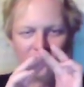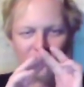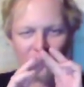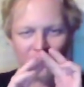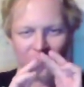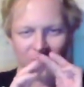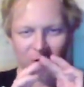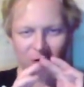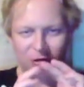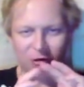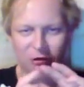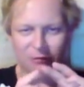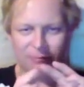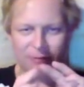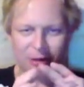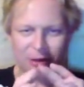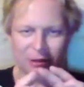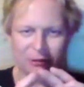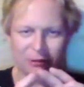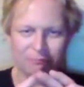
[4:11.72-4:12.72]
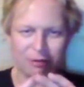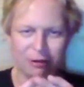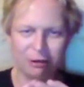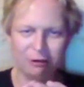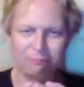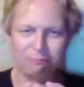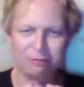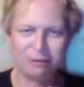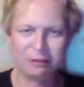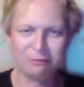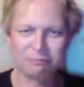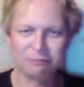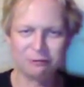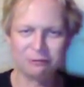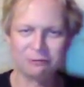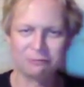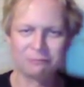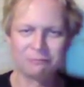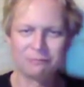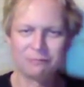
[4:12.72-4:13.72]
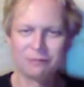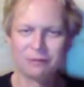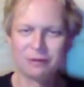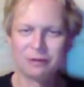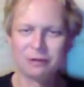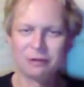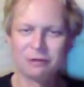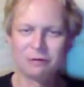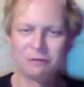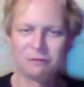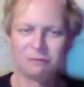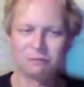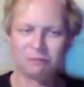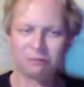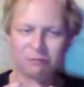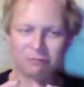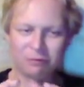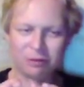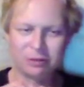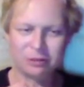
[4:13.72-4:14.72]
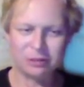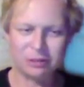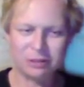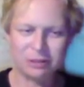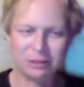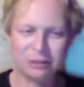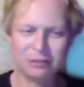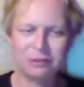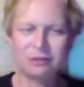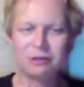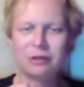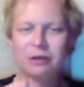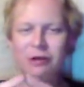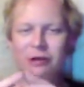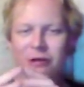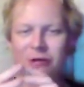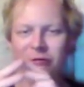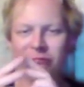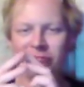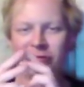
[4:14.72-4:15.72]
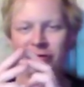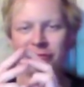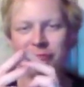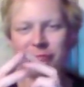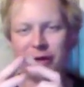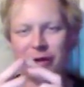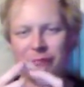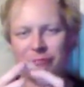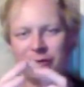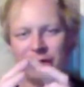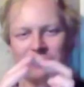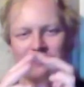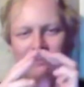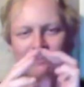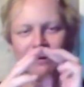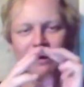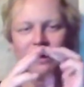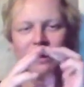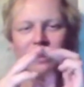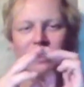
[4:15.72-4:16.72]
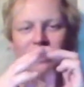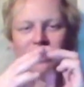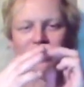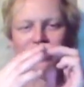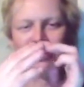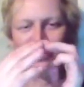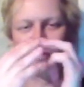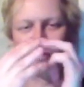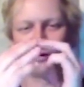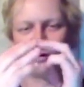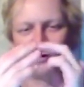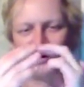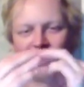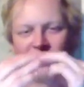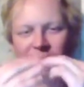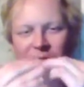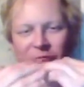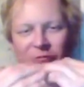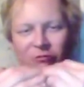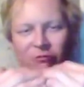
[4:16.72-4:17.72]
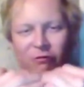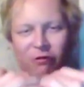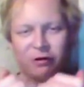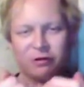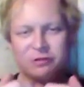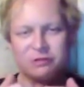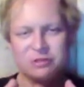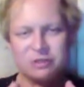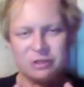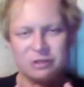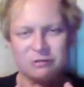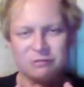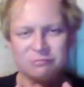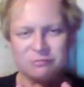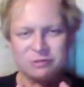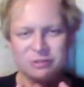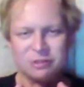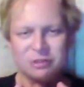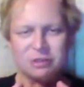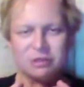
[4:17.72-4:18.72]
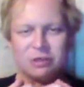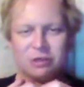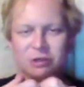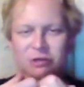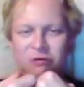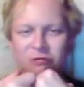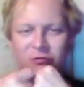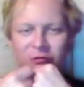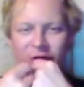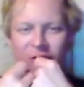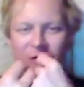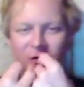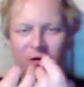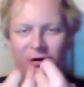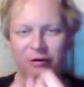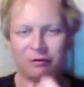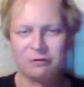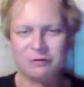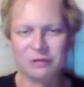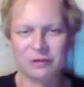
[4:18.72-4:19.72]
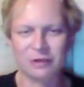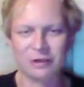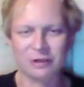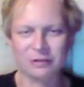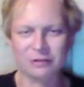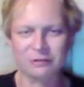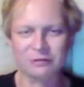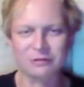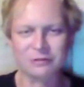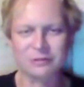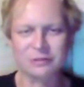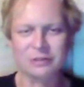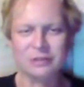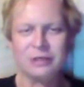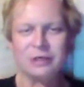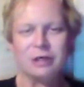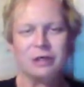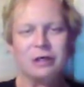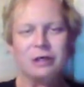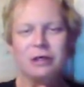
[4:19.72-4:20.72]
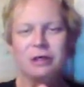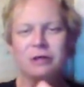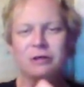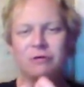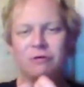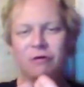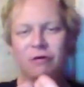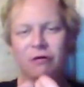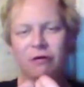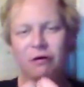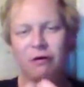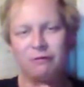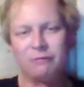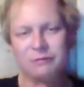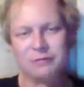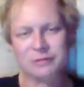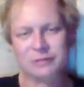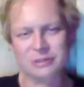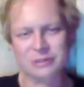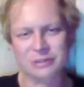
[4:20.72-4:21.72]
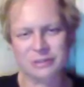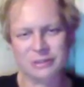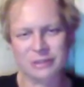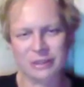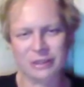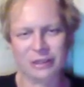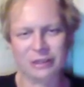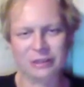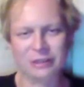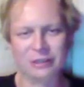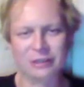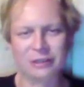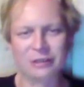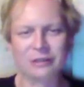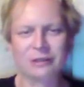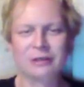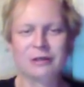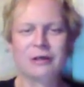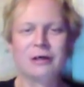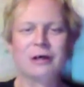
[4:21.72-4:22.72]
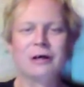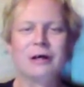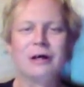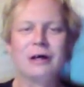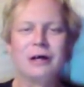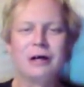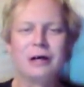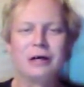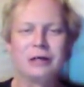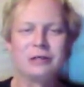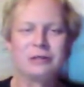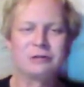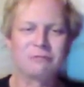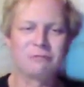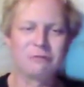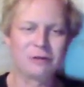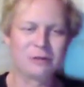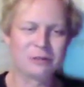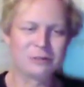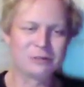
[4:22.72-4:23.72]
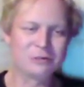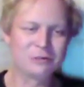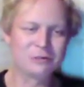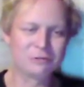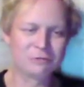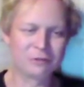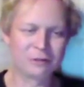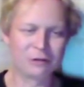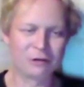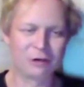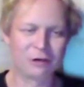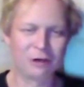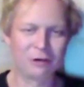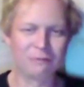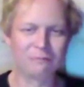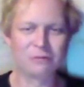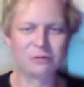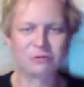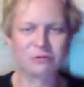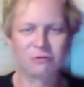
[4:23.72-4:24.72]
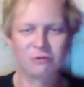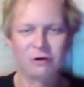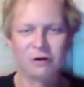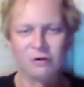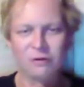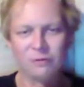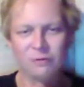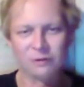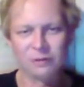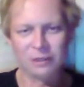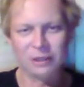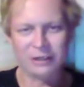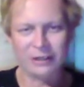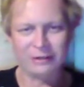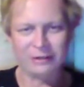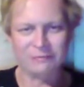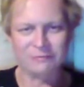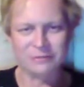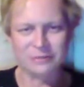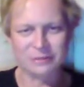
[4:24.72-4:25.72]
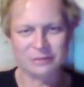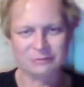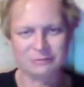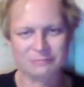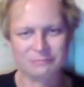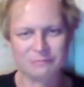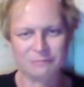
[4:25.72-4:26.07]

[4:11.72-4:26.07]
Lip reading: we can all become better people when we see that we may be doing harm to ourselves, doing harm to others, doing harm to society, as well as doing harm to our own lives.